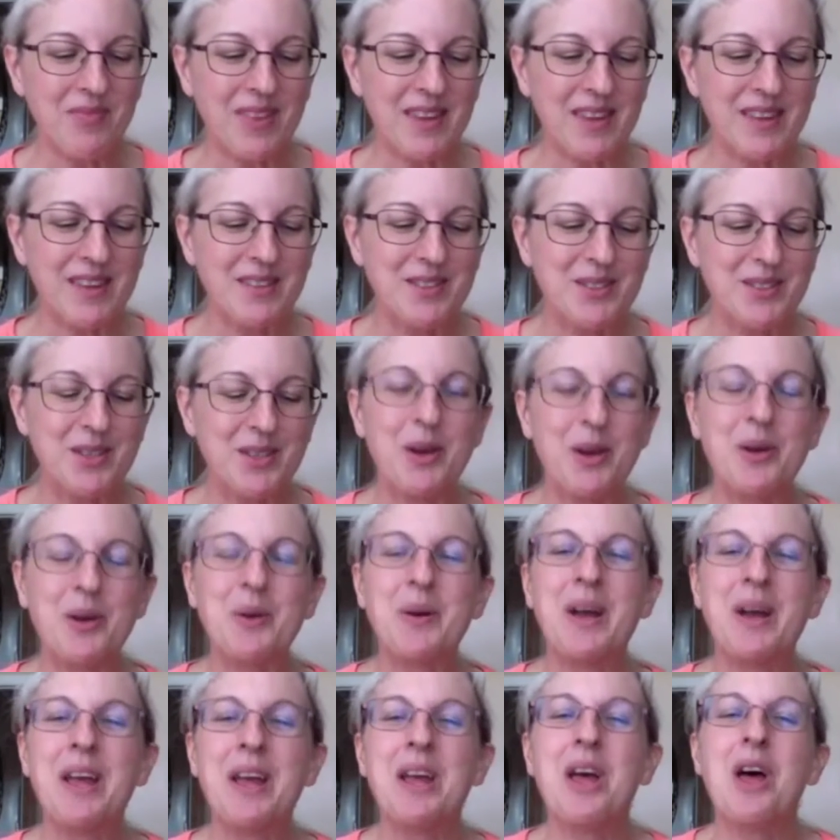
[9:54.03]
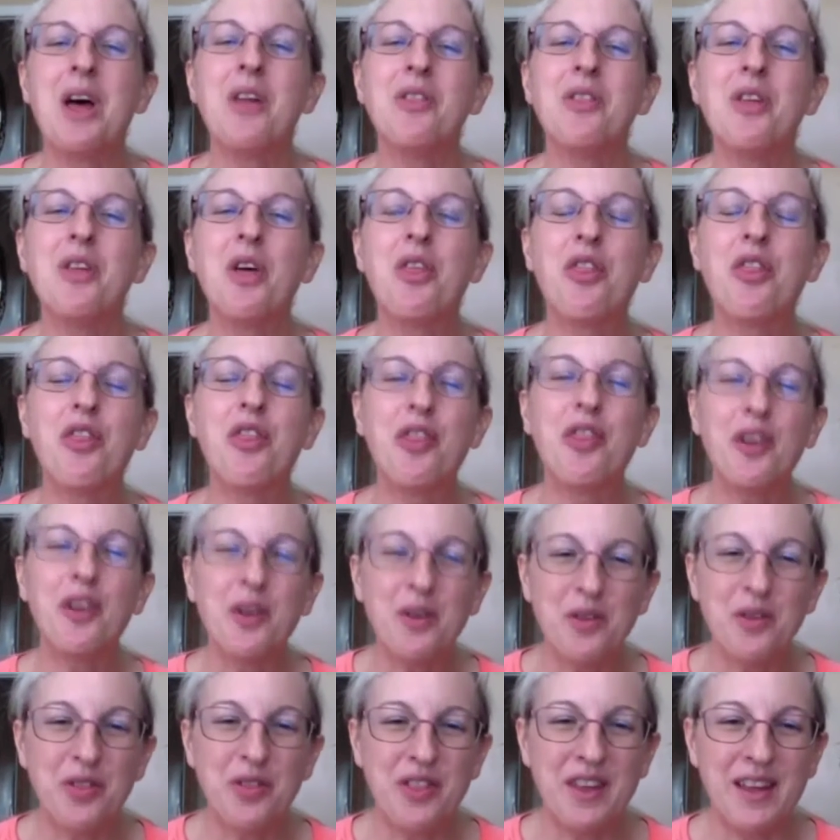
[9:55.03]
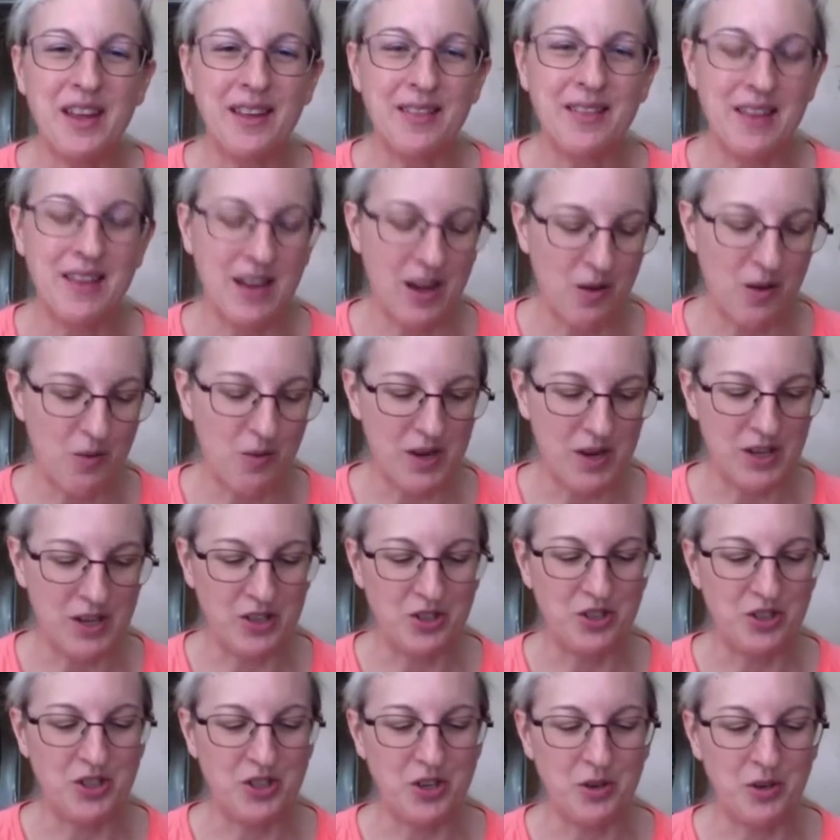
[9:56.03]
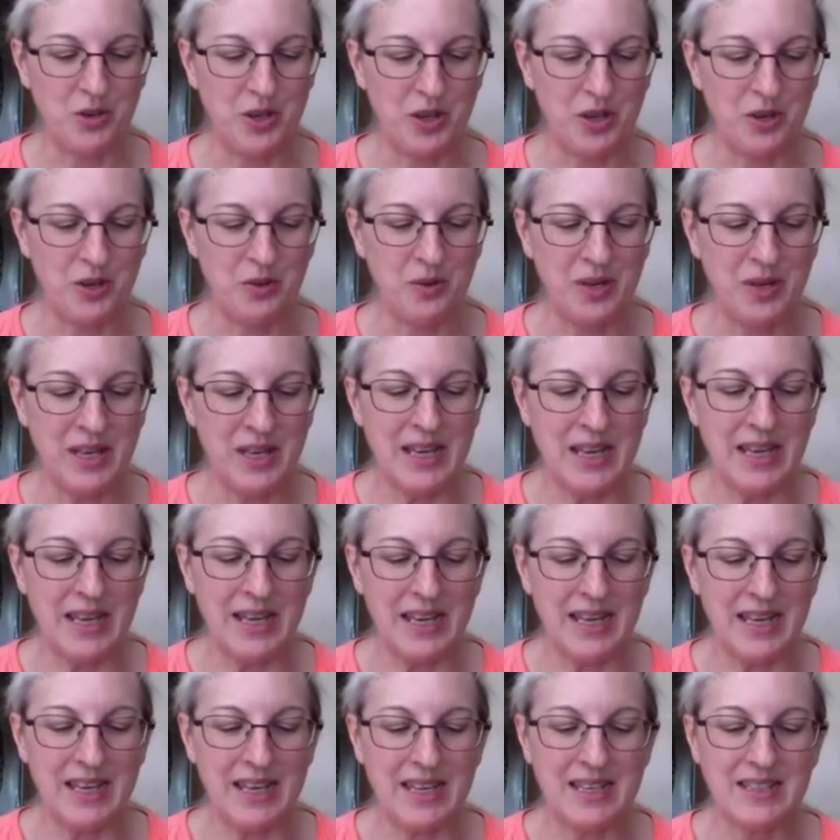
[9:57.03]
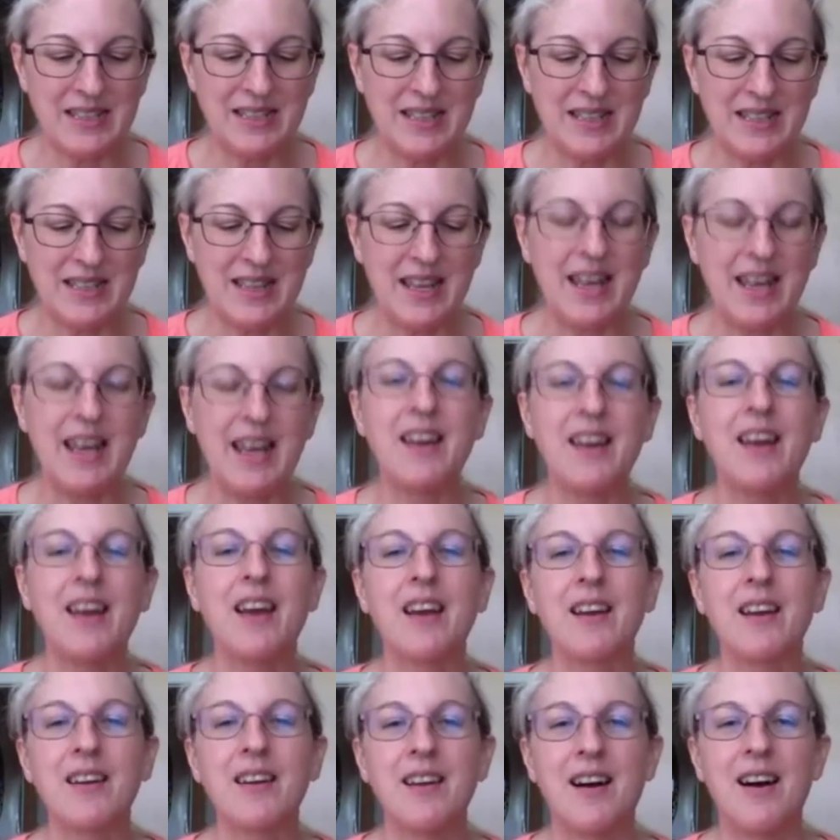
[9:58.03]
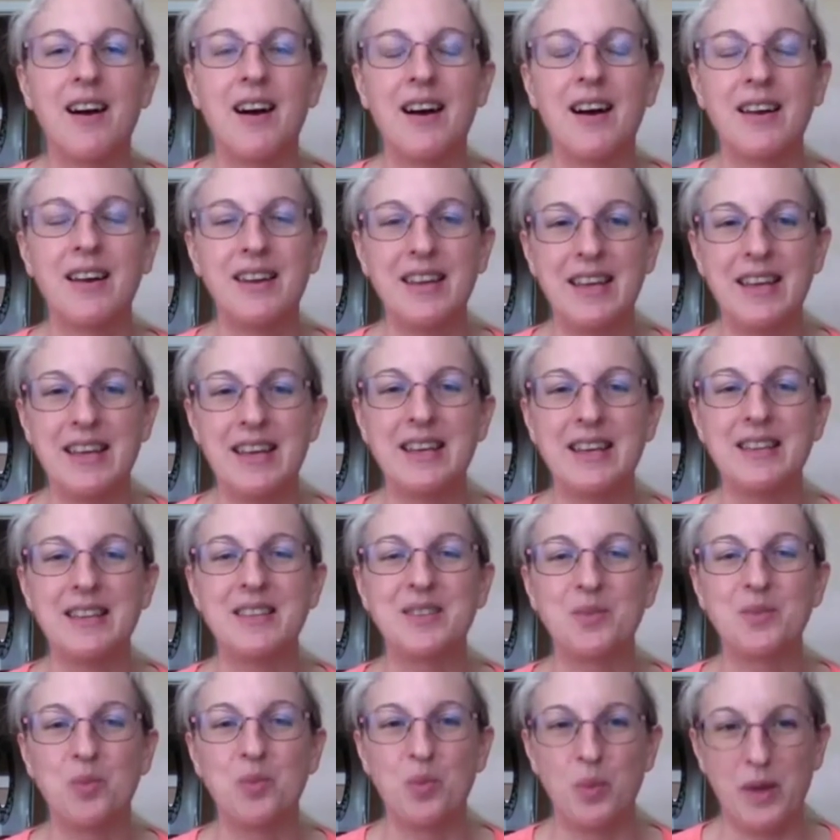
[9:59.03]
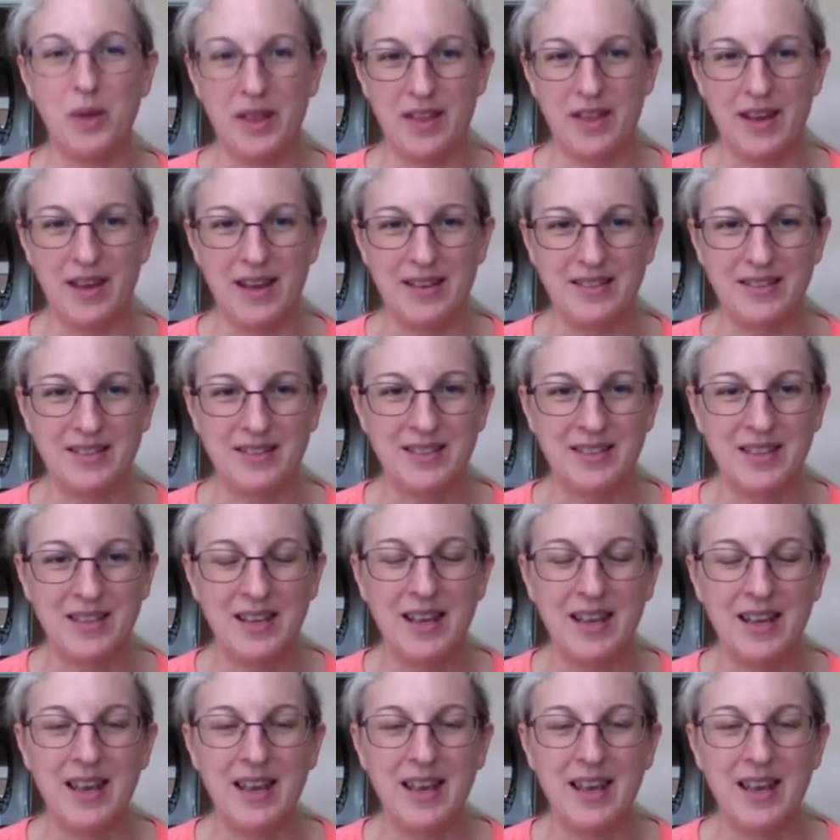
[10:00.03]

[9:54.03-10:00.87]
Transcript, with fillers: So the third thing that I want to show you is that God is with us.